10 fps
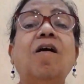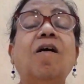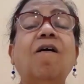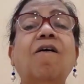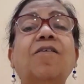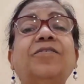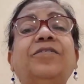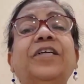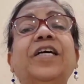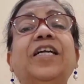of
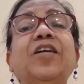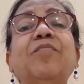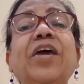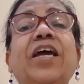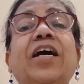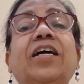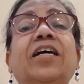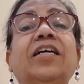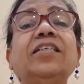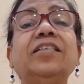
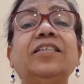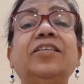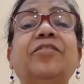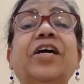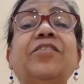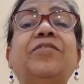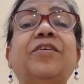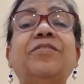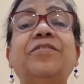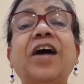Rebecca, the wife
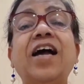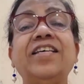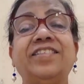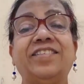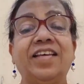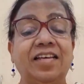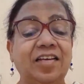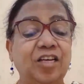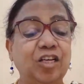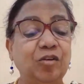of
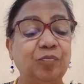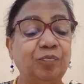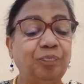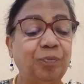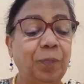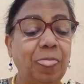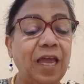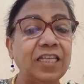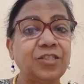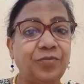Isaac,
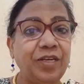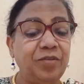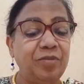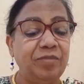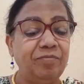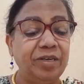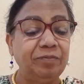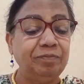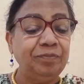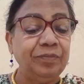as we remember.
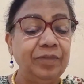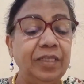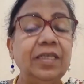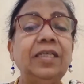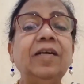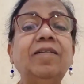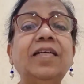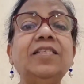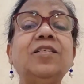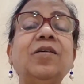Now
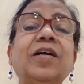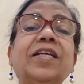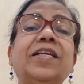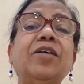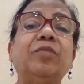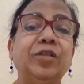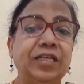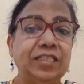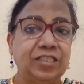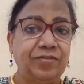let's look at
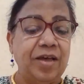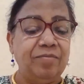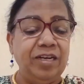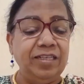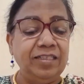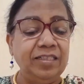Deborah's family.